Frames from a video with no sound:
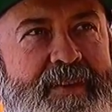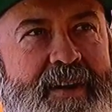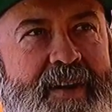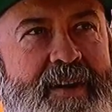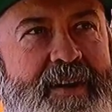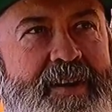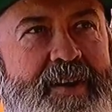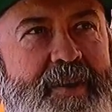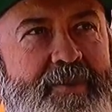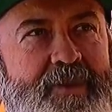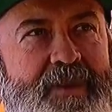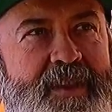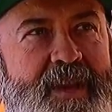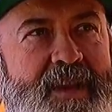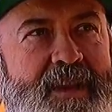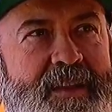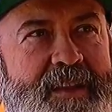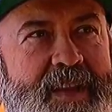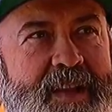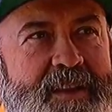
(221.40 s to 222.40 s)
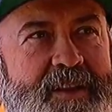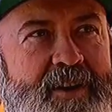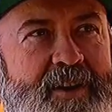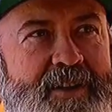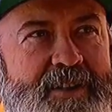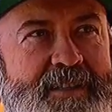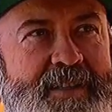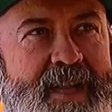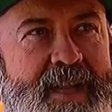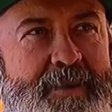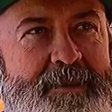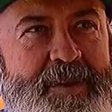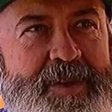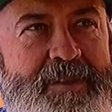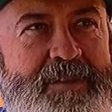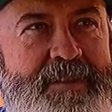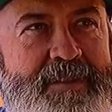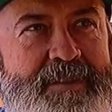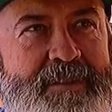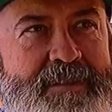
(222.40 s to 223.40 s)
I don't know what that guy's name
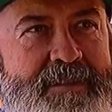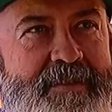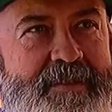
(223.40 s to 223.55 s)
is.